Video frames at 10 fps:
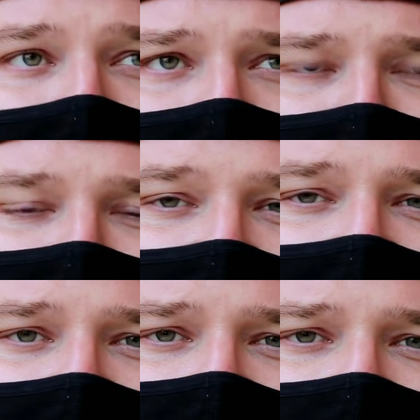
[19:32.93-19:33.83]
my
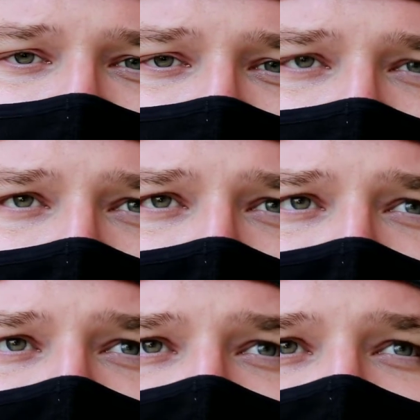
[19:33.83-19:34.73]
birthday
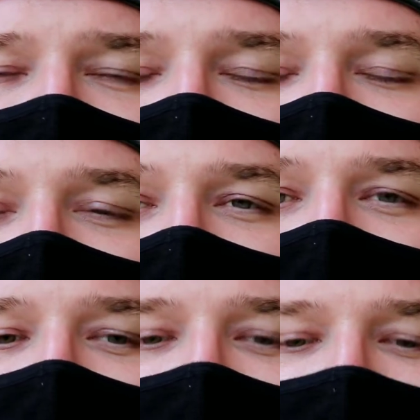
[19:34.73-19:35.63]
to
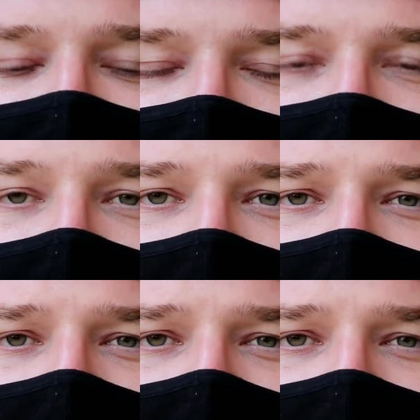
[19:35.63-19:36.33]
get stuck